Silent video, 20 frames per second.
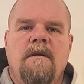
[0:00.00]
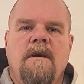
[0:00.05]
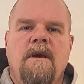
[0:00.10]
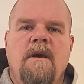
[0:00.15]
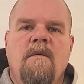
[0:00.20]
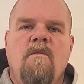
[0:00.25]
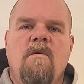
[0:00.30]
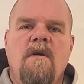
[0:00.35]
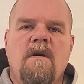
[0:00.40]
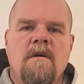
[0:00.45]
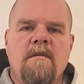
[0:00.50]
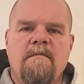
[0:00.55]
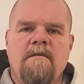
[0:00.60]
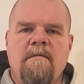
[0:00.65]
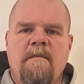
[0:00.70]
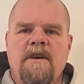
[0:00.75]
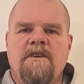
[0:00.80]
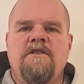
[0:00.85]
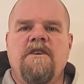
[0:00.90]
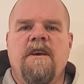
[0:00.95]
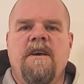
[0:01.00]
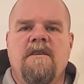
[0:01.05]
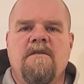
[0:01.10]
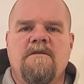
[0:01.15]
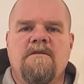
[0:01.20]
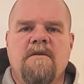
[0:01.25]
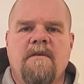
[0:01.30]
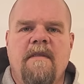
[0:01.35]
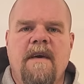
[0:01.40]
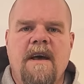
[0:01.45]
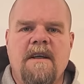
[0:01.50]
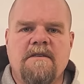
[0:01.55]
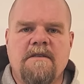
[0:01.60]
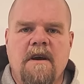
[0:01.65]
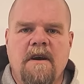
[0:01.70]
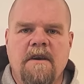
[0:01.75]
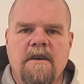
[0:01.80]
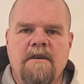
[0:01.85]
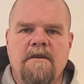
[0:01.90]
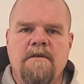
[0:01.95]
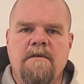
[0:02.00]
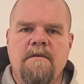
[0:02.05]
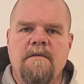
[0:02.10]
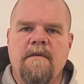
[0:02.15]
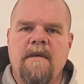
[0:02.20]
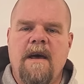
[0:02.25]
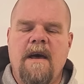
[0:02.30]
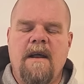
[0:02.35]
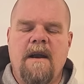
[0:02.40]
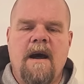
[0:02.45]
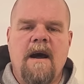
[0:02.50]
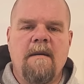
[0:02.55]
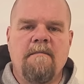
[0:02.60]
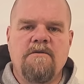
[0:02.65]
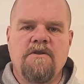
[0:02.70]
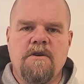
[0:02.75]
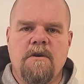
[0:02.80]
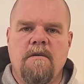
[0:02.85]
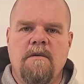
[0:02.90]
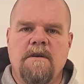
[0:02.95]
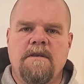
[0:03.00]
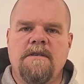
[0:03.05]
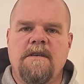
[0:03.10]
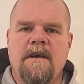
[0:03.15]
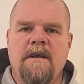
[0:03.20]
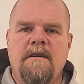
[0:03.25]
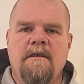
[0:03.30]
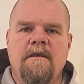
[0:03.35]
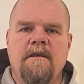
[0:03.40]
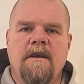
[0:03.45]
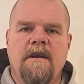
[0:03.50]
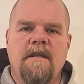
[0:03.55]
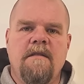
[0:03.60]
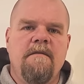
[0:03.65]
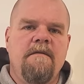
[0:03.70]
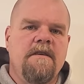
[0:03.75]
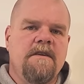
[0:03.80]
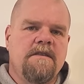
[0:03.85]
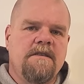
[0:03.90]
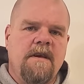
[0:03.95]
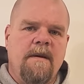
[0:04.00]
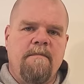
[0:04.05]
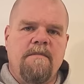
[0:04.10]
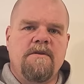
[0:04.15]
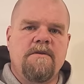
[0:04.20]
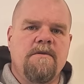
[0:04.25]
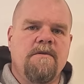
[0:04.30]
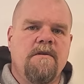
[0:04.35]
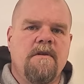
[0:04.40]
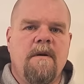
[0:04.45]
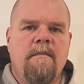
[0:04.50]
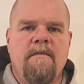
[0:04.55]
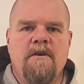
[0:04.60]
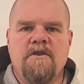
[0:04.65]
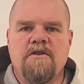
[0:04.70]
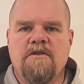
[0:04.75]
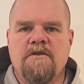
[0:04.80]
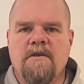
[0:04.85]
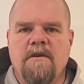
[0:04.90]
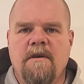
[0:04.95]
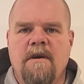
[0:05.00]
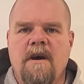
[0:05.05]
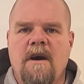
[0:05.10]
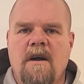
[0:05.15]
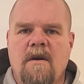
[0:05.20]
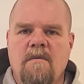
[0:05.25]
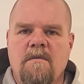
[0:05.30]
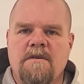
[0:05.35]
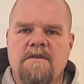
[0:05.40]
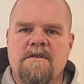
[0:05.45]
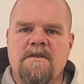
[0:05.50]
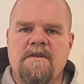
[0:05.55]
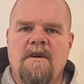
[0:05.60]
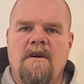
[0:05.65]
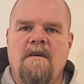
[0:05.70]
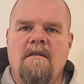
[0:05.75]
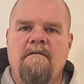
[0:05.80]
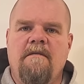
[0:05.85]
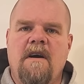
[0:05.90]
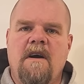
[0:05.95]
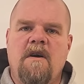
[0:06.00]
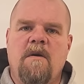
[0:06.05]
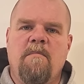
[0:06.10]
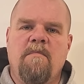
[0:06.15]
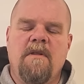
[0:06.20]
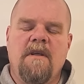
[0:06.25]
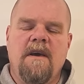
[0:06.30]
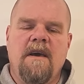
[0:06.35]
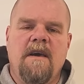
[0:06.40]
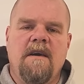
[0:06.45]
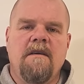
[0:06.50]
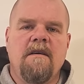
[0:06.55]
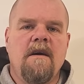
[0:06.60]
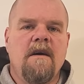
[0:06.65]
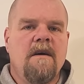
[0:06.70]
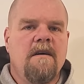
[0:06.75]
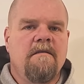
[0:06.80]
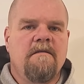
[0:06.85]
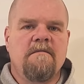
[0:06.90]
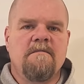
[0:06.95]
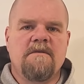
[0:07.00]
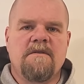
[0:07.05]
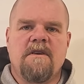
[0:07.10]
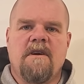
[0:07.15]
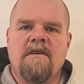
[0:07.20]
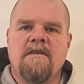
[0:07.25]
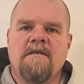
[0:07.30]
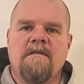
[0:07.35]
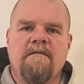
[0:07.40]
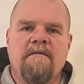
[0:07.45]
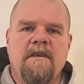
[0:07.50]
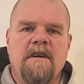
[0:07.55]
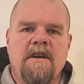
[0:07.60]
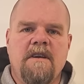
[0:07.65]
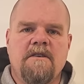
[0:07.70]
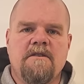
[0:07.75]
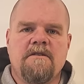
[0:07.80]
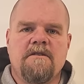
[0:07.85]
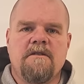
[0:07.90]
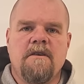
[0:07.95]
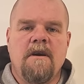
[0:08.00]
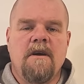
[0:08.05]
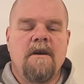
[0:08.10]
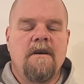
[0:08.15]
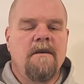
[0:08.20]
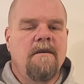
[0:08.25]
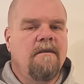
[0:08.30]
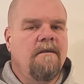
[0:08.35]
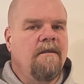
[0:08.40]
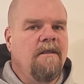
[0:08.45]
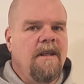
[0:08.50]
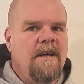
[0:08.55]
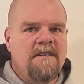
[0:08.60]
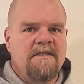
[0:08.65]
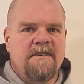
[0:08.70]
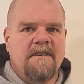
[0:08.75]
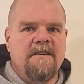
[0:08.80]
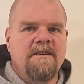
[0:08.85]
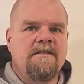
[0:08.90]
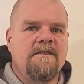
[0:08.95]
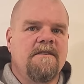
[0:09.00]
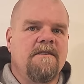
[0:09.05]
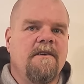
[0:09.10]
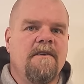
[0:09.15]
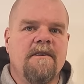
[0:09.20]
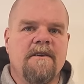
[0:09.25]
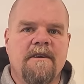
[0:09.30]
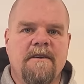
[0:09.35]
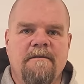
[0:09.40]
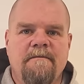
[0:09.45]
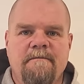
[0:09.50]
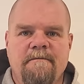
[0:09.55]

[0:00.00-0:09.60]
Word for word: Hey, welcome to my channel. So that's how you do that. I'm Joe Latender. In this episode, I'm gonna show you how to install vinyl plank from start to finish. Let's get started.